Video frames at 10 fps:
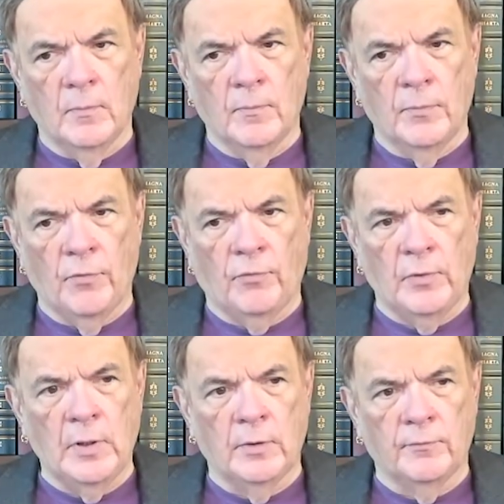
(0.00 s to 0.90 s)
The
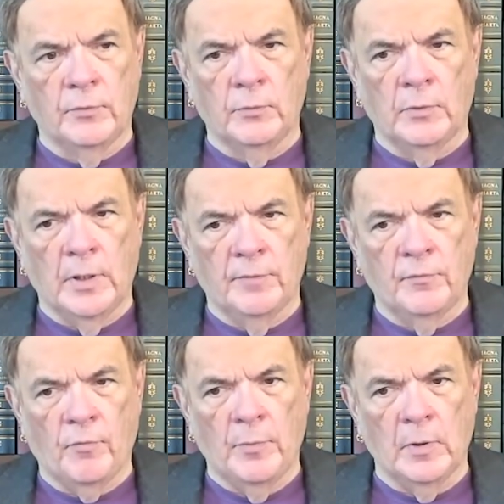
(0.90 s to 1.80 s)
seed of new life
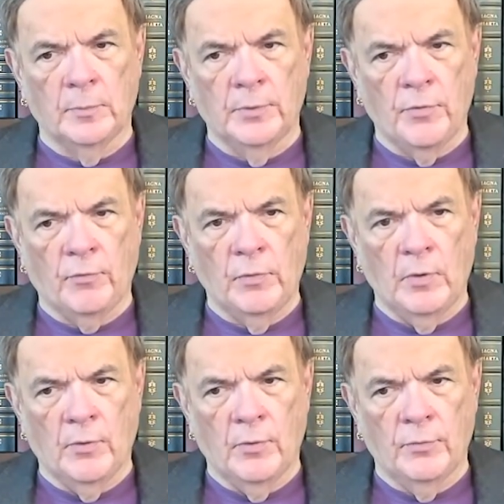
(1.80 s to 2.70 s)
is being placed in the
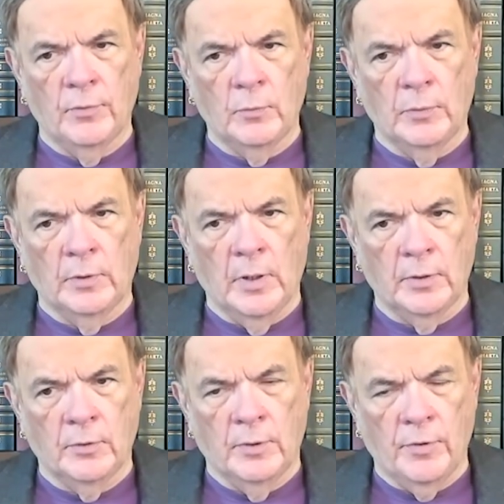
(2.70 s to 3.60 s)
earth, and when
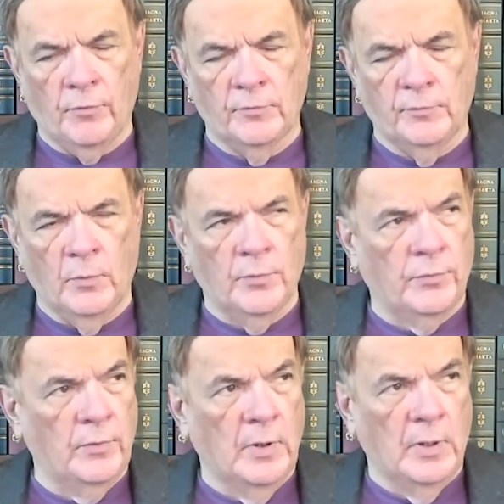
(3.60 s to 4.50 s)
God calls it forth,
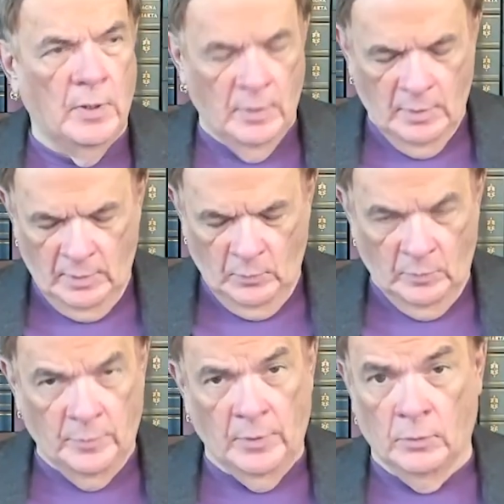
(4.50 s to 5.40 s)
it will
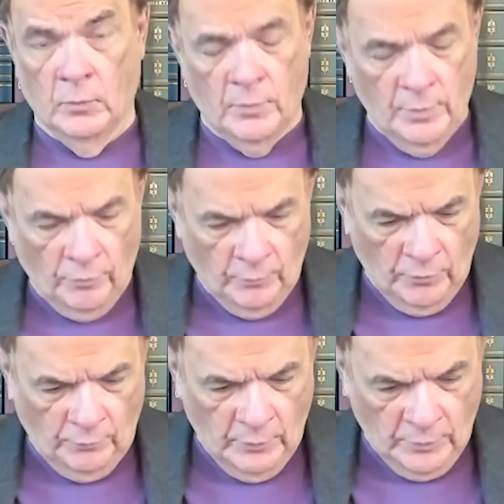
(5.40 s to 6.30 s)
be a glorious
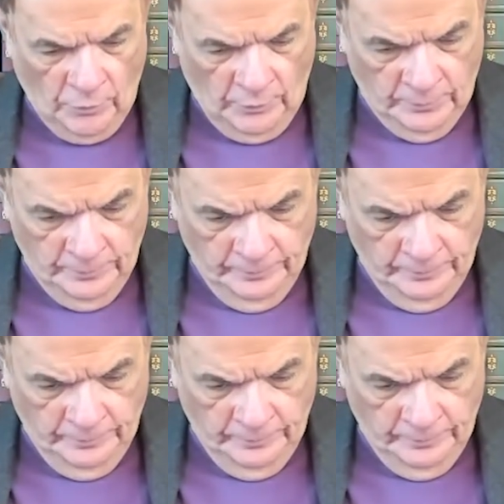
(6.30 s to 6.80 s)
resurrection.